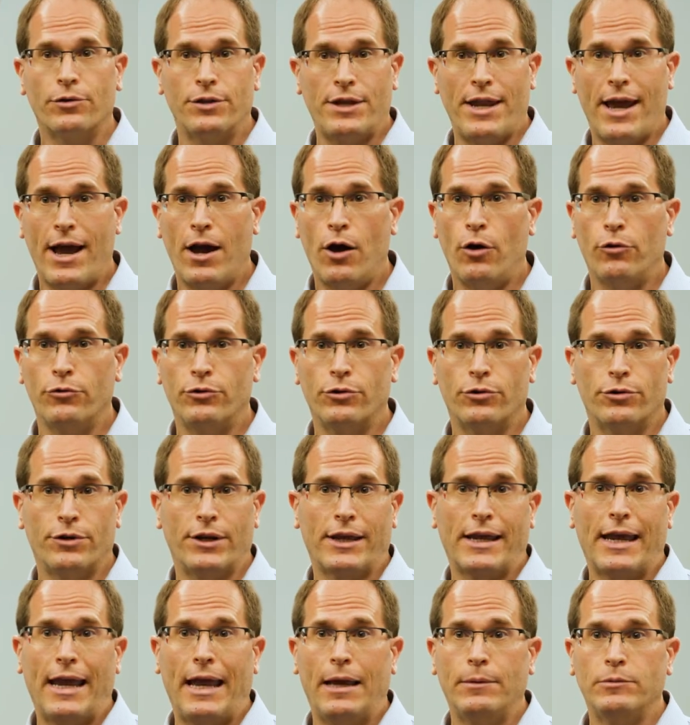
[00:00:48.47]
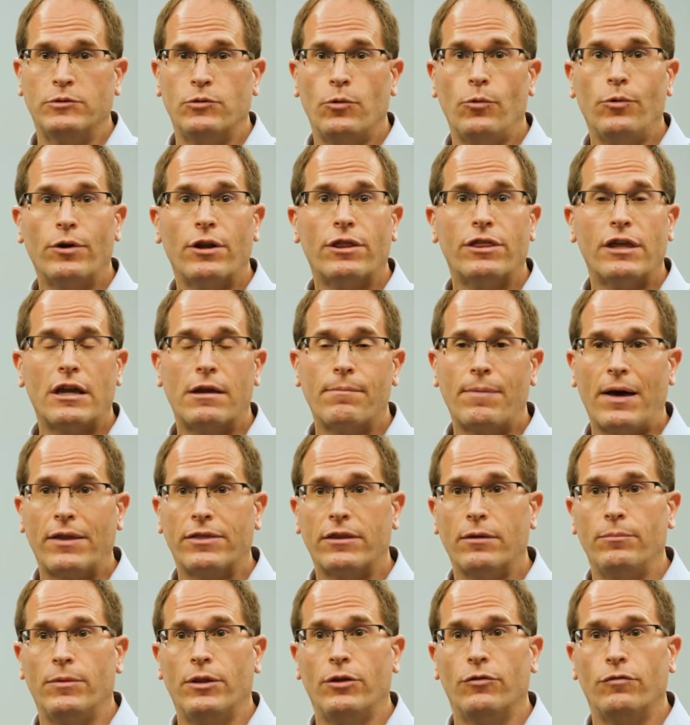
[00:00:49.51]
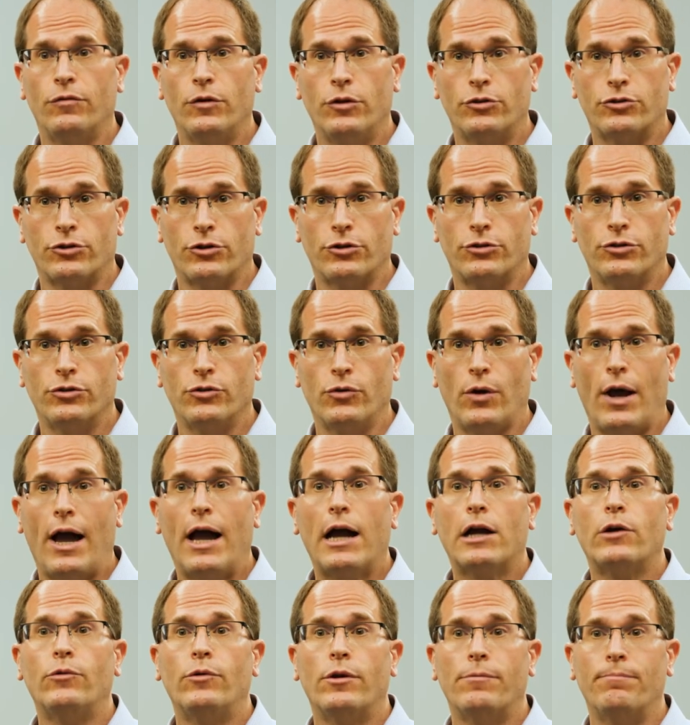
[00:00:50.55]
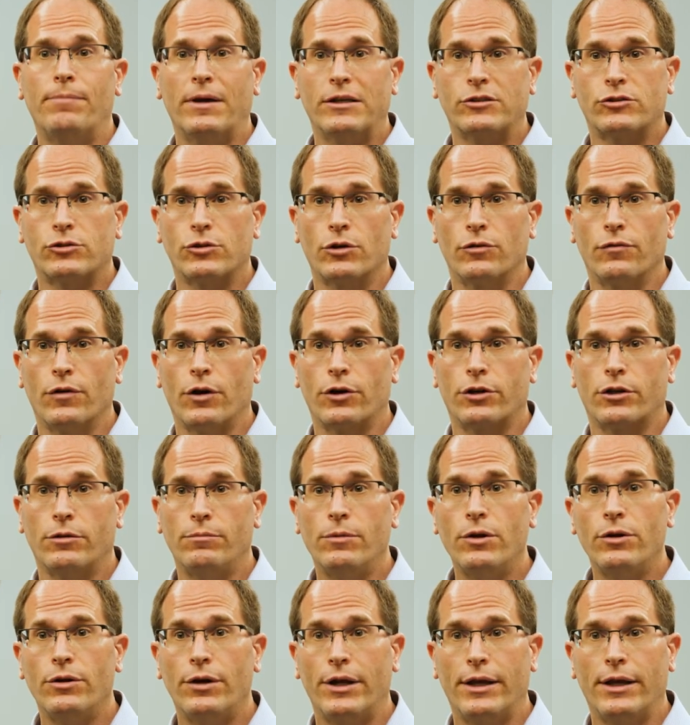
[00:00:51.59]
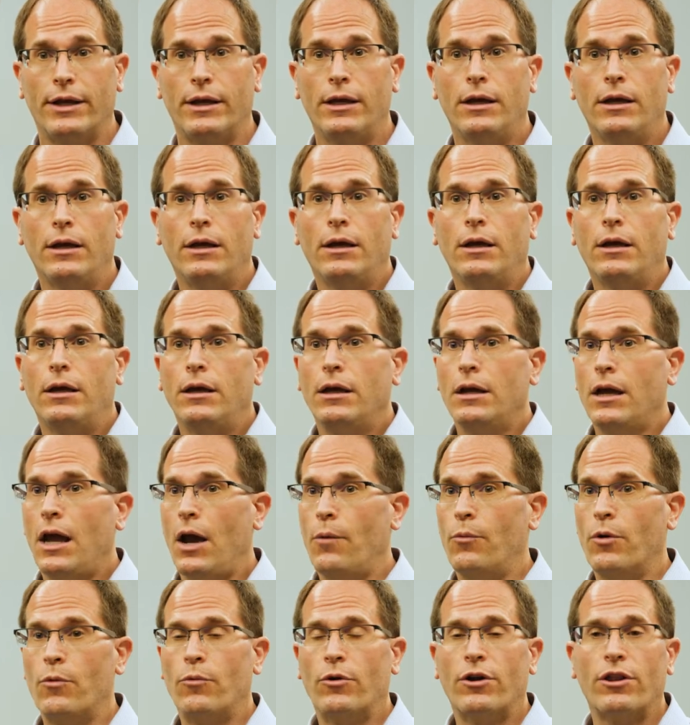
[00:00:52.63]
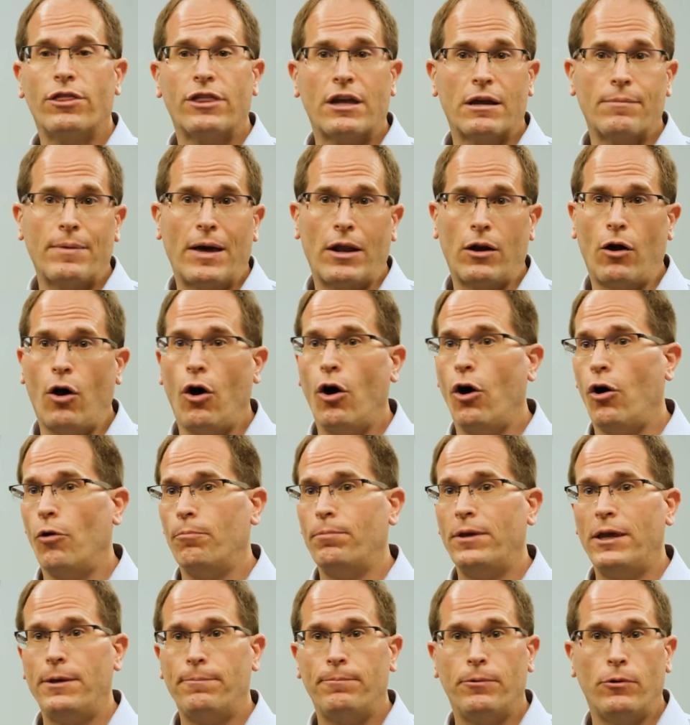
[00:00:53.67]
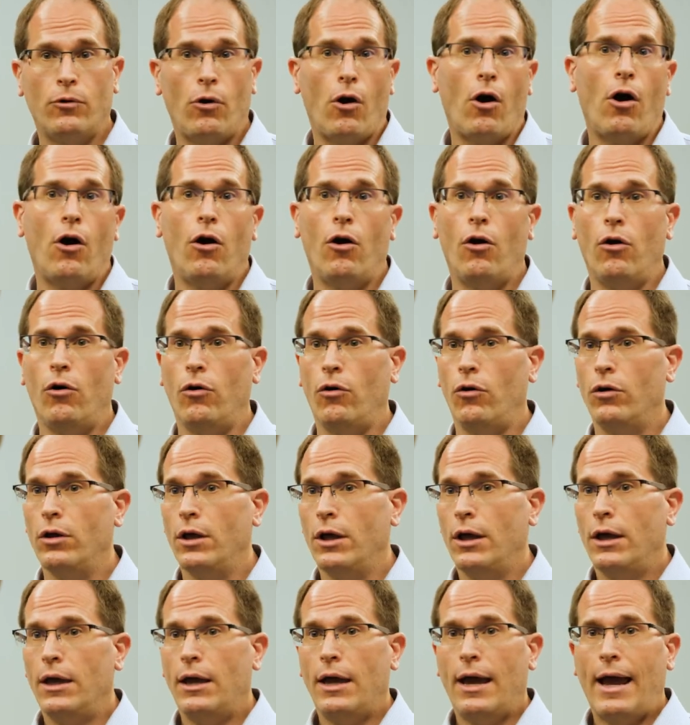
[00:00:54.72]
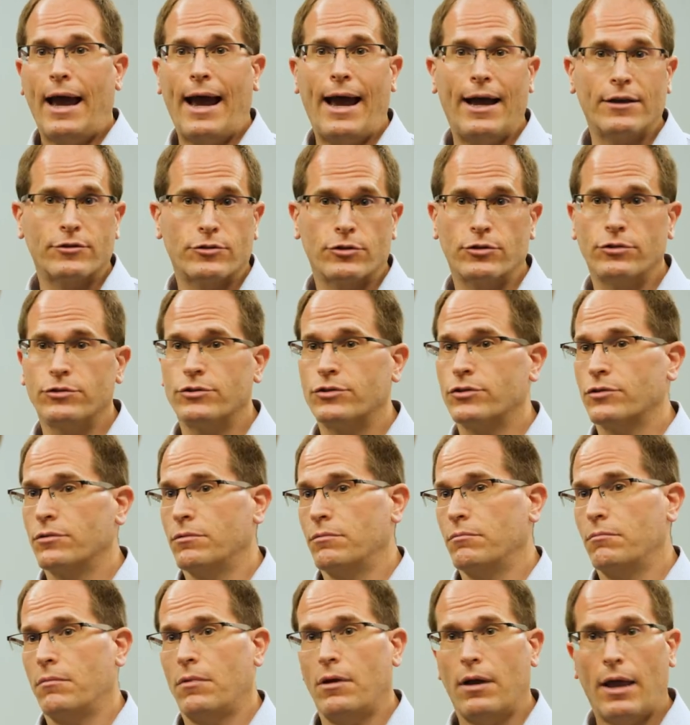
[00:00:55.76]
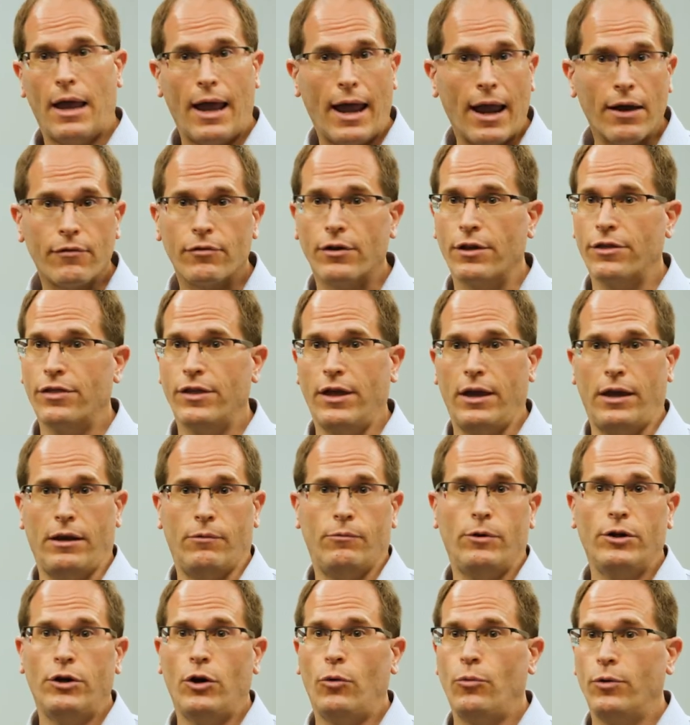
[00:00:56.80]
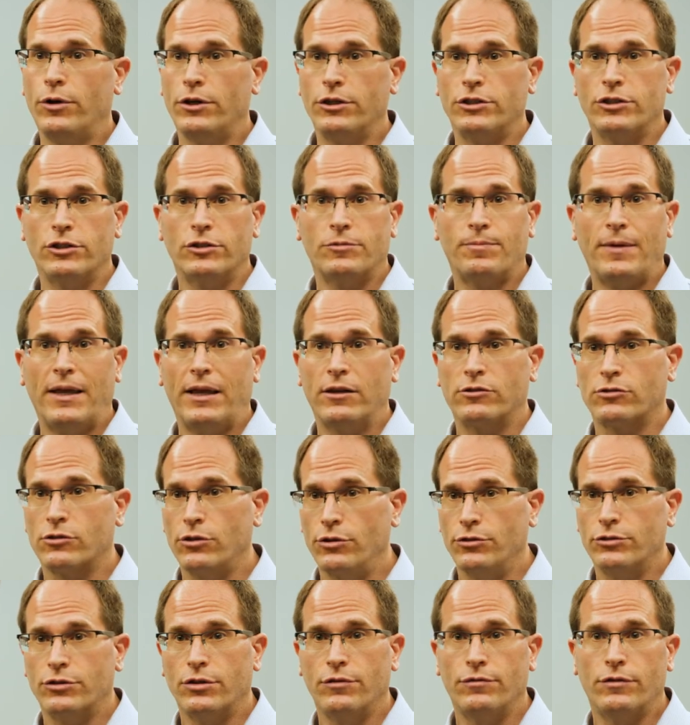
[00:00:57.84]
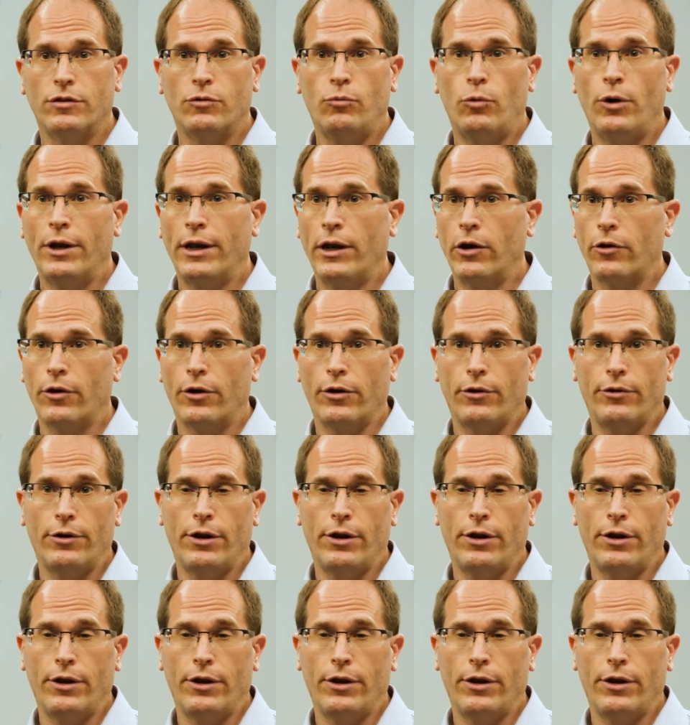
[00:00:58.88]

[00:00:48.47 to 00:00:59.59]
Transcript: now during the games. We want to think about them in the future too. How can we best serve our community? And we want to think about all people, all hazards, everything. We don't want to just be exclusive to one area or